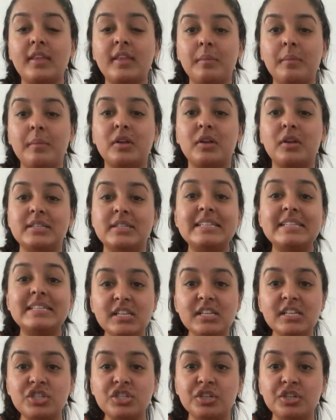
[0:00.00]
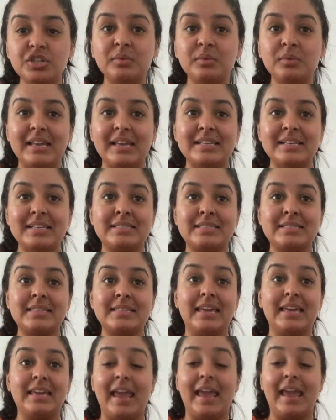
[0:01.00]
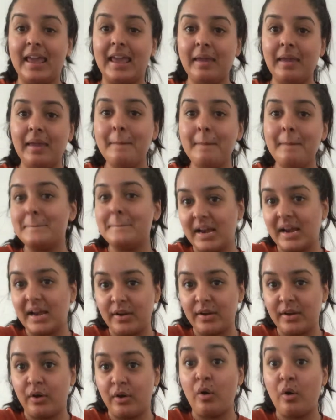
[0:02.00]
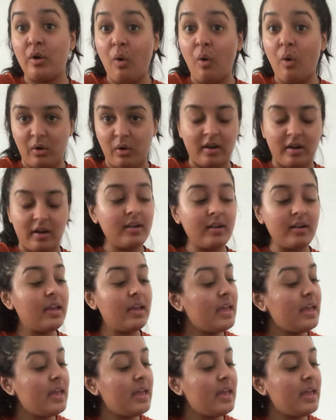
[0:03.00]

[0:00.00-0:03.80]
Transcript: that I'm going to teach you is the A minor chord.